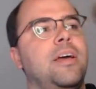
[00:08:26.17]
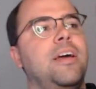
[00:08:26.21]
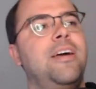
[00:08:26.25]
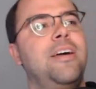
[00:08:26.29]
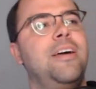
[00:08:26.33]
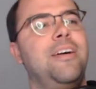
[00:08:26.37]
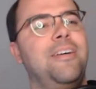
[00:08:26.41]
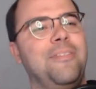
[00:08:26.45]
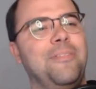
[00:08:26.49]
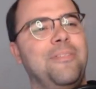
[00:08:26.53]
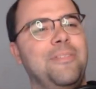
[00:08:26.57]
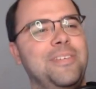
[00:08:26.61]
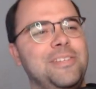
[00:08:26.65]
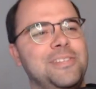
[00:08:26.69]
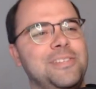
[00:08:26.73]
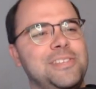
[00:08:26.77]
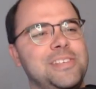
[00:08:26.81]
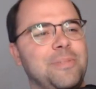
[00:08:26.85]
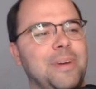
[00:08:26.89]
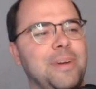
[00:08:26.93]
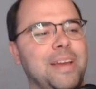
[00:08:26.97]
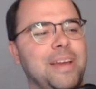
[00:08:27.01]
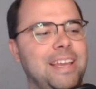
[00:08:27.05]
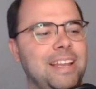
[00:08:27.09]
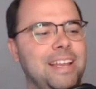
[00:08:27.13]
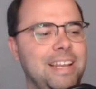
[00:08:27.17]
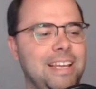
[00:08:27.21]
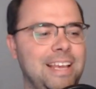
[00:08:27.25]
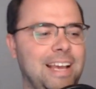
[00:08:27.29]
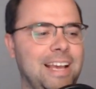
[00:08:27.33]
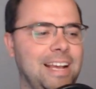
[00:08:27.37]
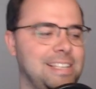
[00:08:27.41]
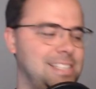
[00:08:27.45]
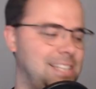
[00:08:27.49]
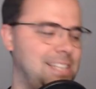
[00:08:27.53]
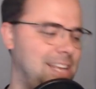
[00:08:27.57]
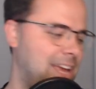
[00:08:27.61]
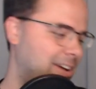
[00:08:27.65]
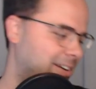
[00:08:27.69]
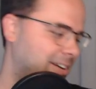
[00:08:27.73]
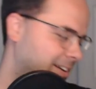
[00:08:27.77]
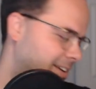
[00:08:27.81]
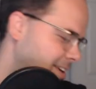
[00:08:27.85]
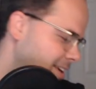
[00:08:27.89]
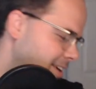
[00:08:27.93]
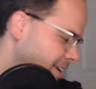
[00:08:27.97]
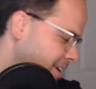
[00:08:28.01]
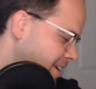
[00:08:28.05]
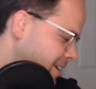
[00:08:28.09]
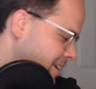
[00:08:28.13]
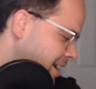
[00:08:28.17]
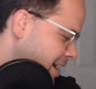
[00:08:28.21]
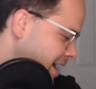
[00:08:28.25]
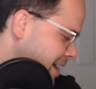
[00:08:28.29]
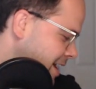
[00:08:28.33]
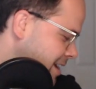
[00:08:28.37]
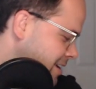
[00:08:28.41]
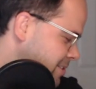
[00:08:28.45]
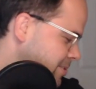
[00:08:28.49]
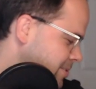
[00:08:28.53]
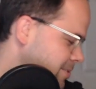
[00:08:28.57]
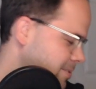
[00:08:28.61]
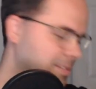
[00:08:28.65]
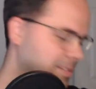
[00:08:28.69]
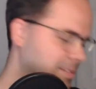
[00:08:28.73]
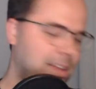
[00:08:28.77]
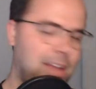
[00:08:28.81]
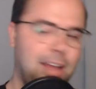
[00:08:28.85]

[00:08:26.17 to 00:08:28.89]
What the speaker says: You can see my kitty cat's tail. Hi, Hazel.